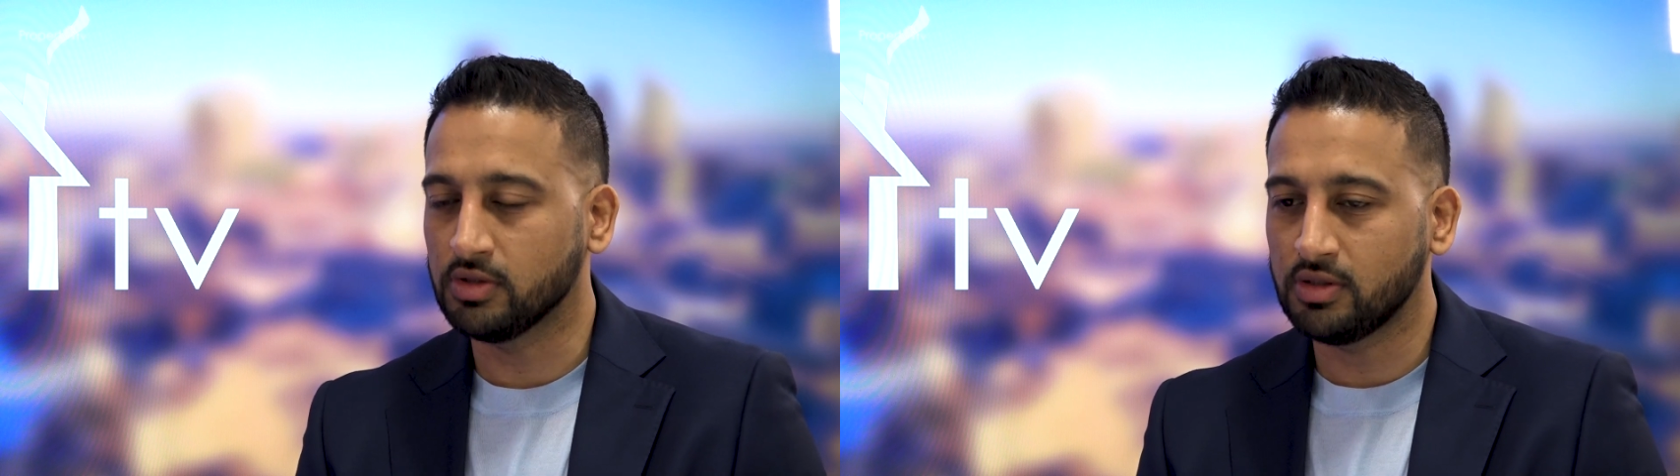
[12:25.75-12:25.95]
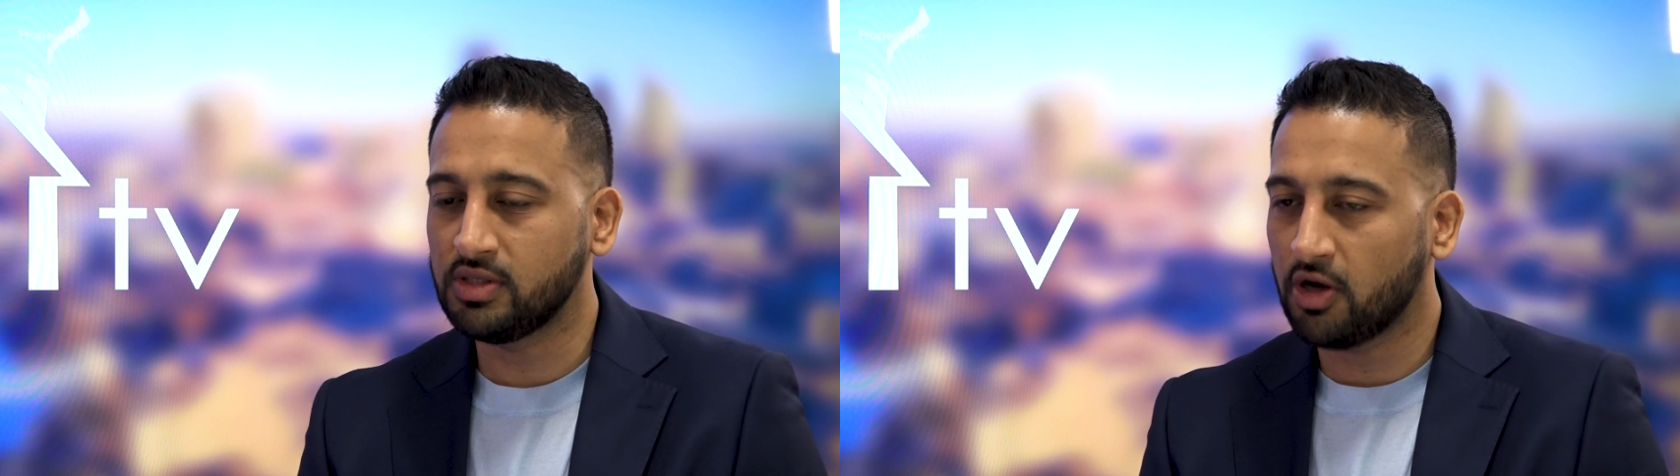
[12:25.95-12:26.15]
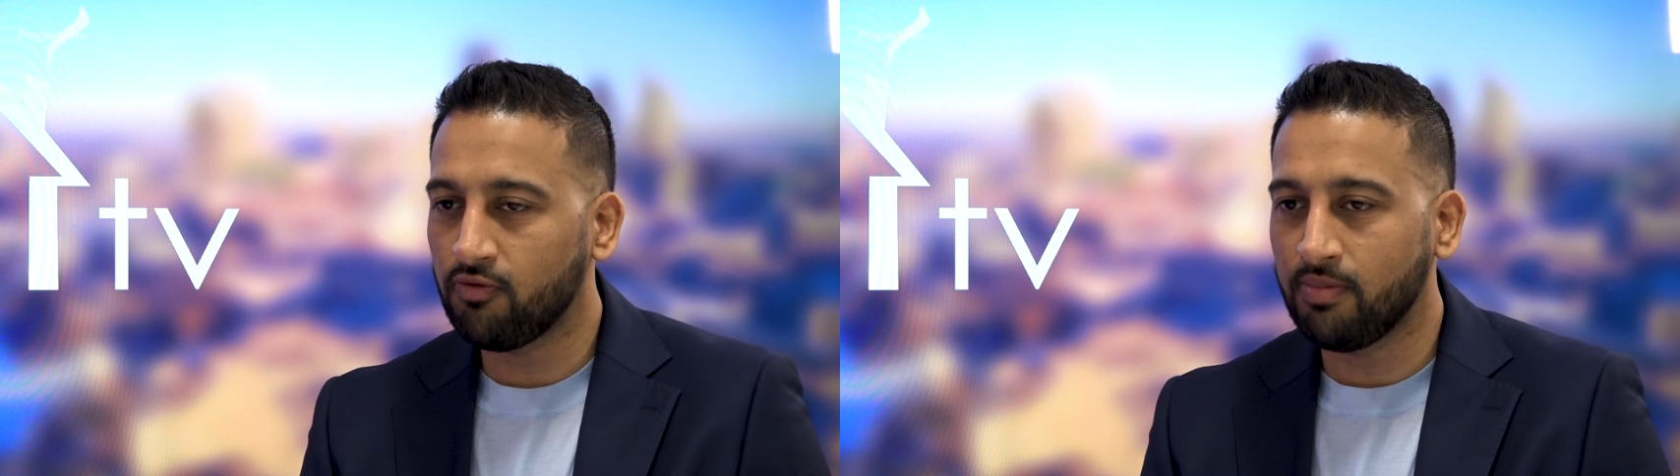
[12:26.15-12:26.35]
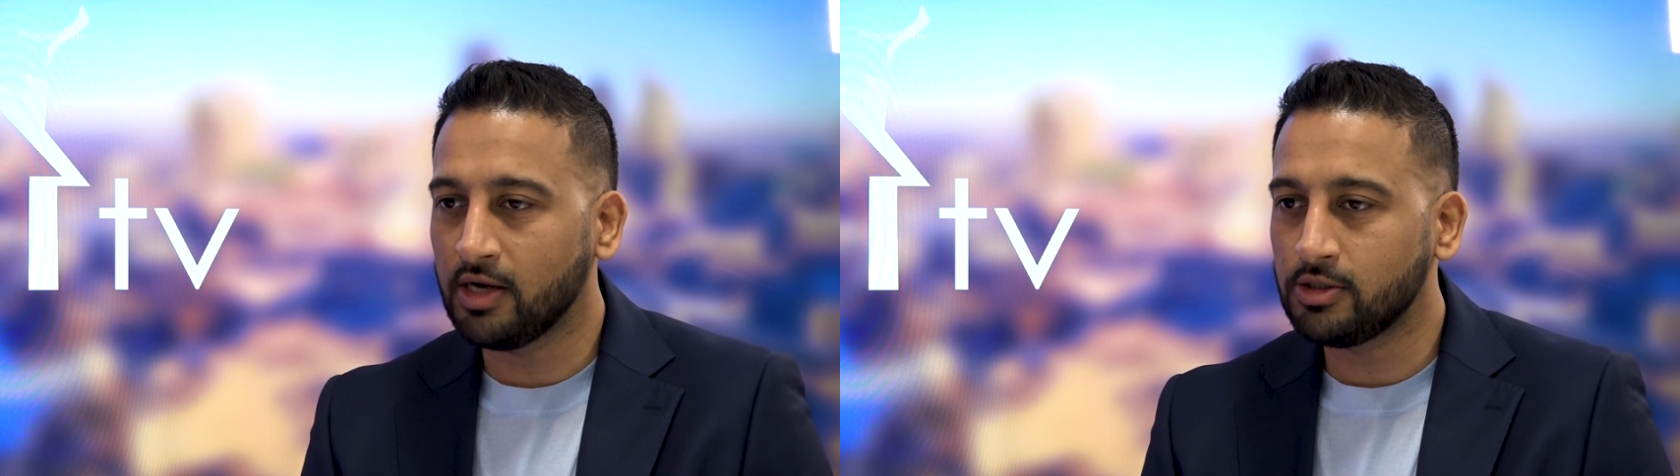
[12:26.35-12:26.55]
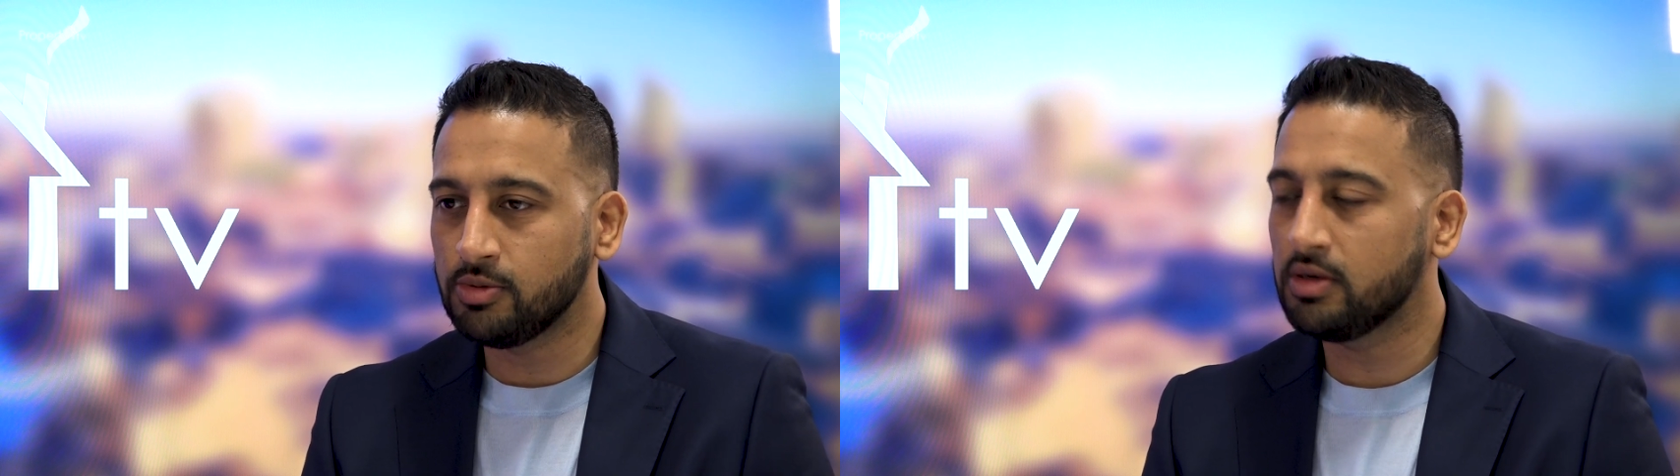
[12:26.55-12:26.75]
So
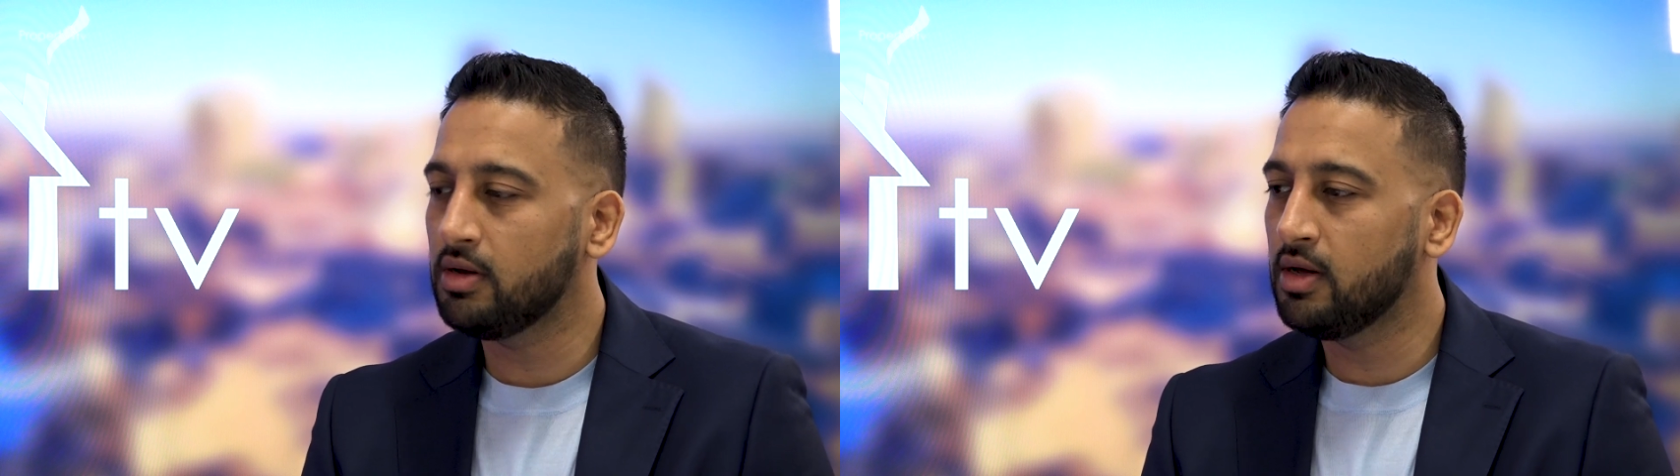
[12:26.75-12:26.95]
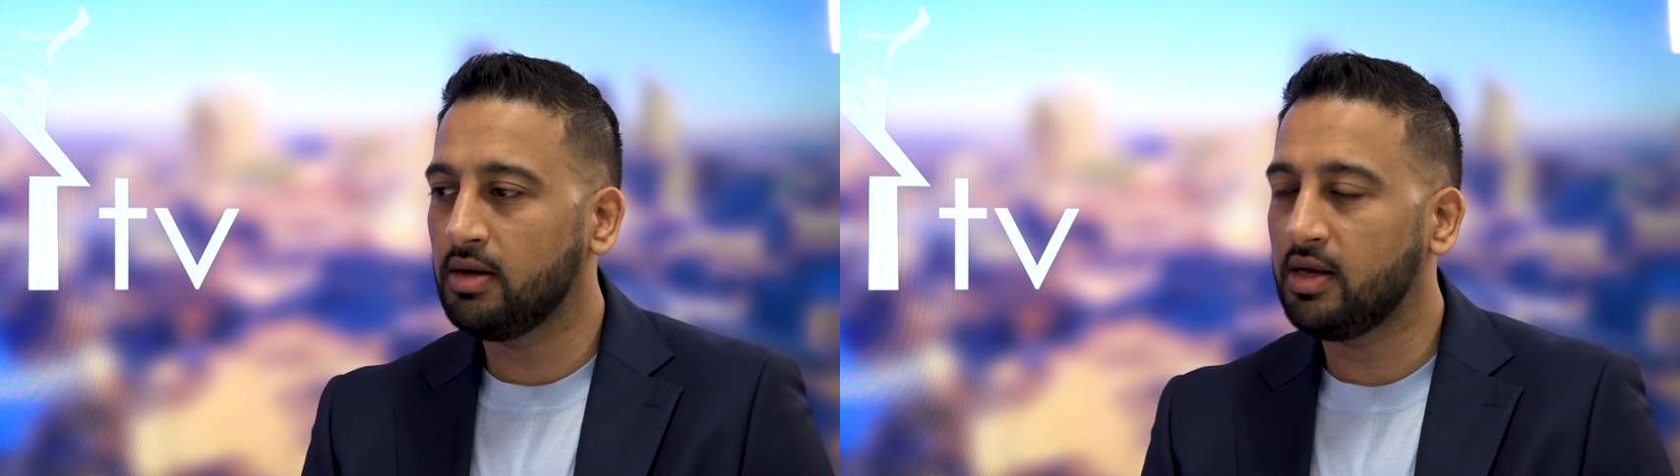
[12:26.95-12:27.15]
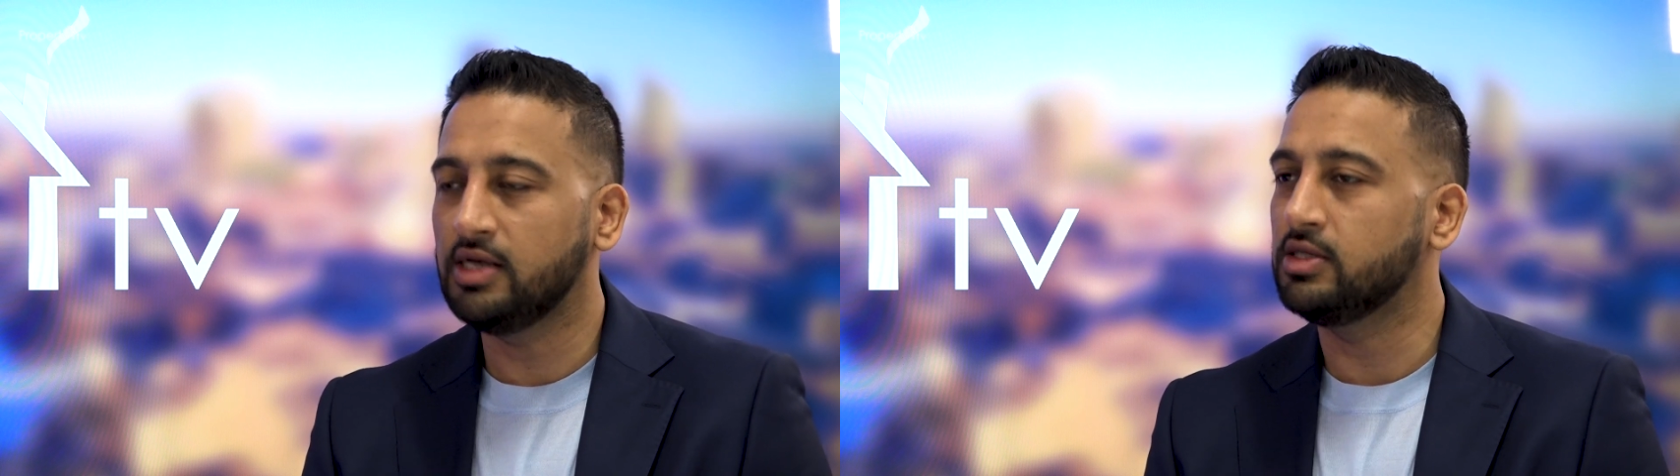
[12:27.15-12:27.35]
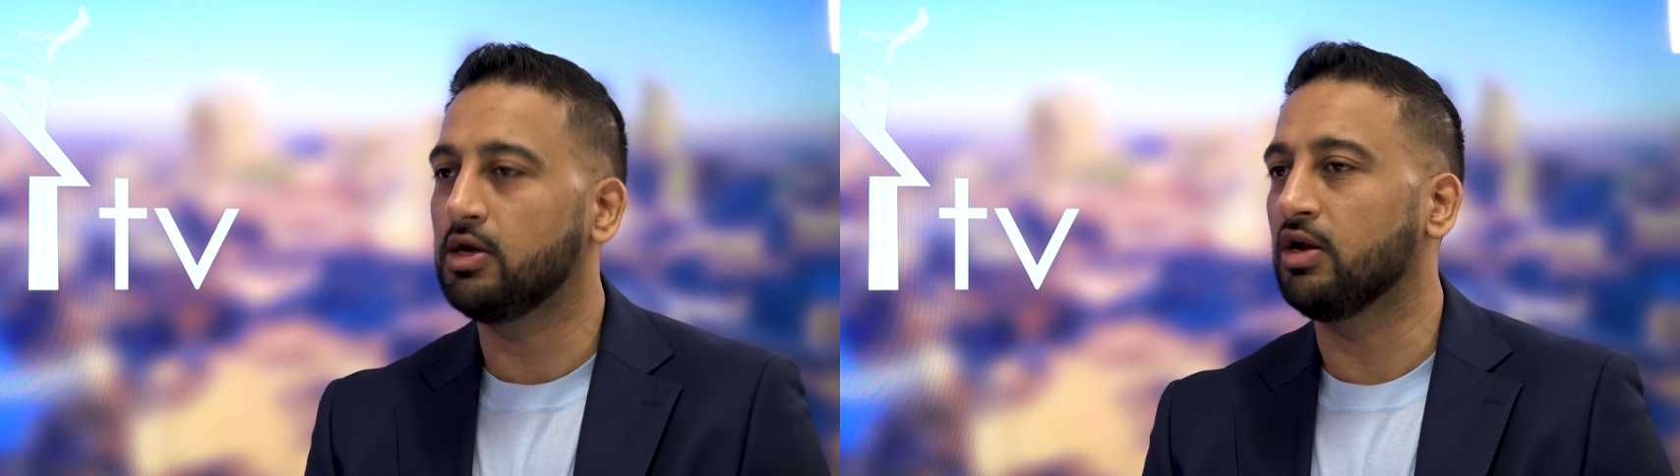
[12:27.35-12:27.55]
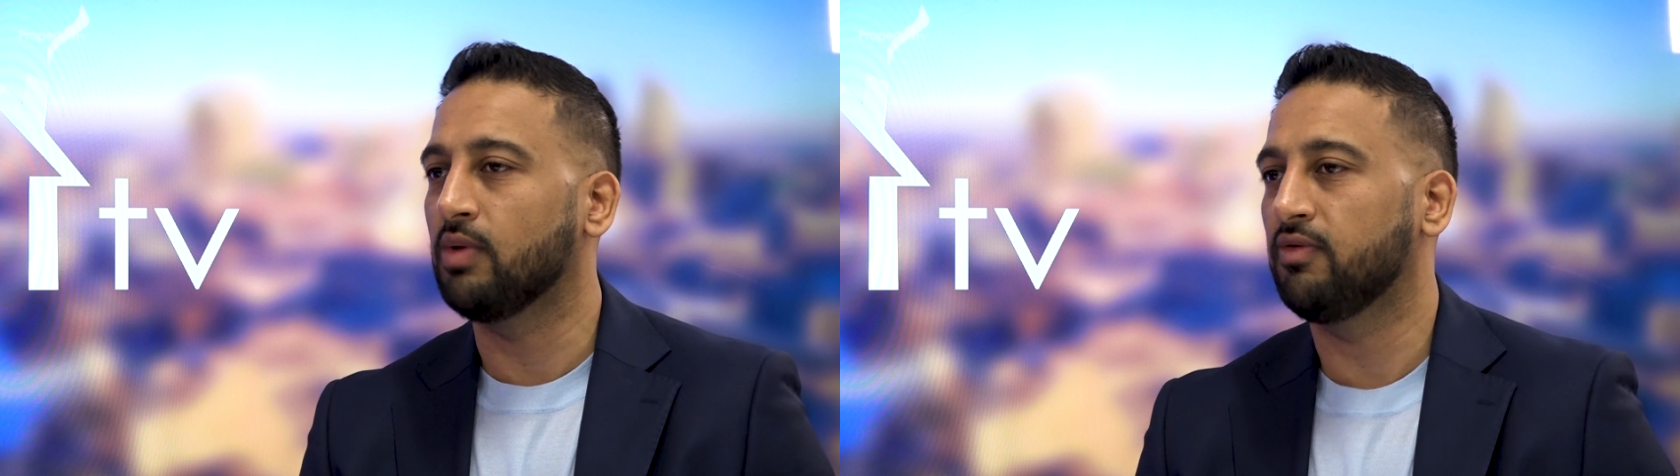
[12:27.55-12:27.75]
self-management is the
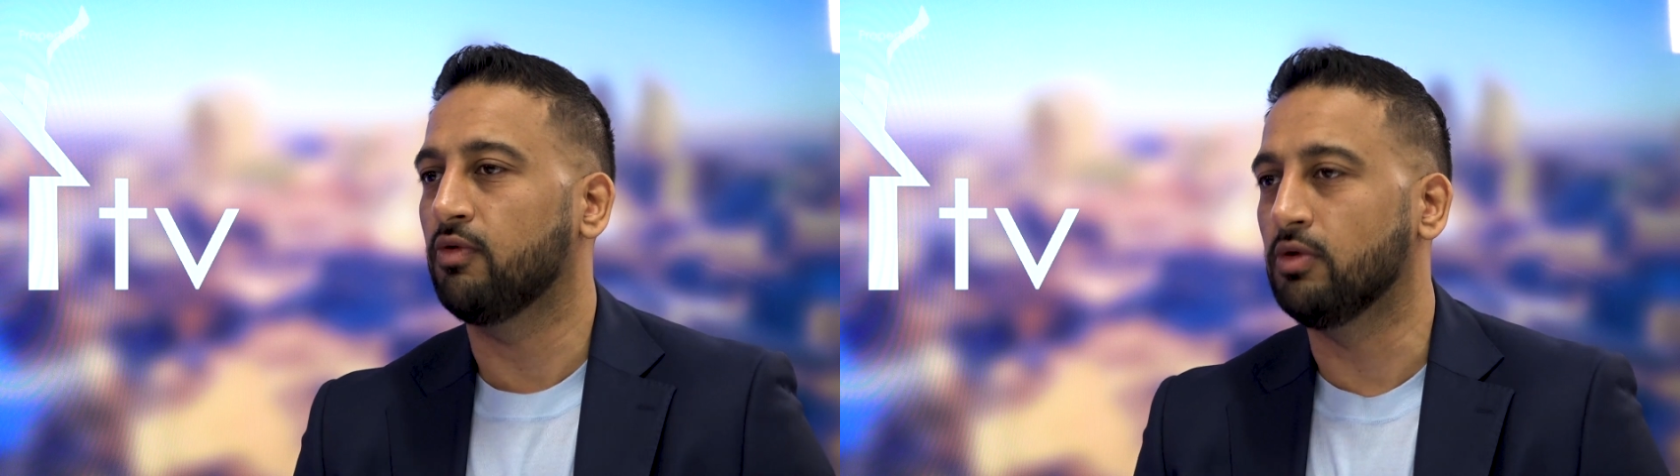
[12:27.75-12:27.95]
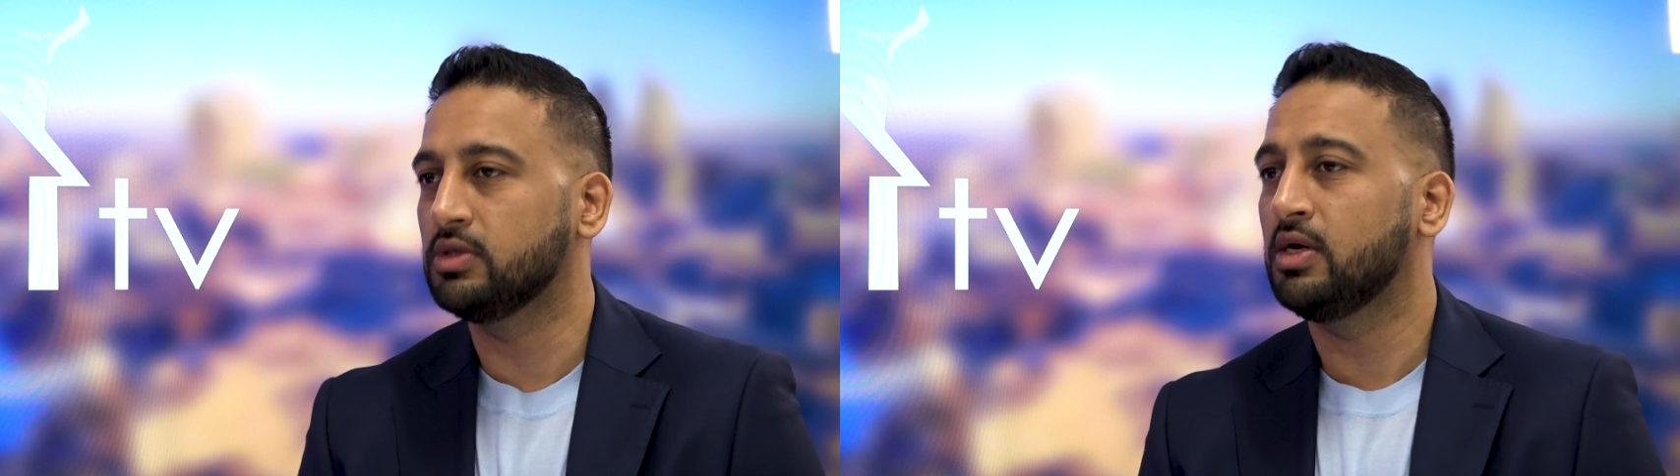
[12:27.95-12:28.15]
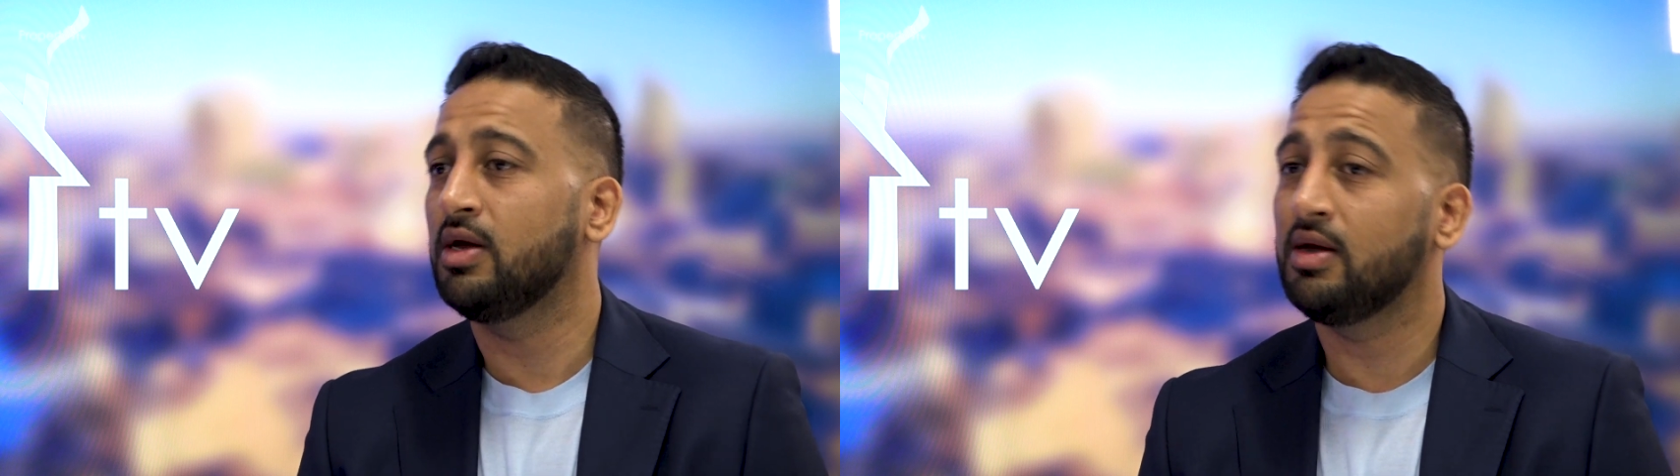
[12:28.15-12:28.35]
only way forwards.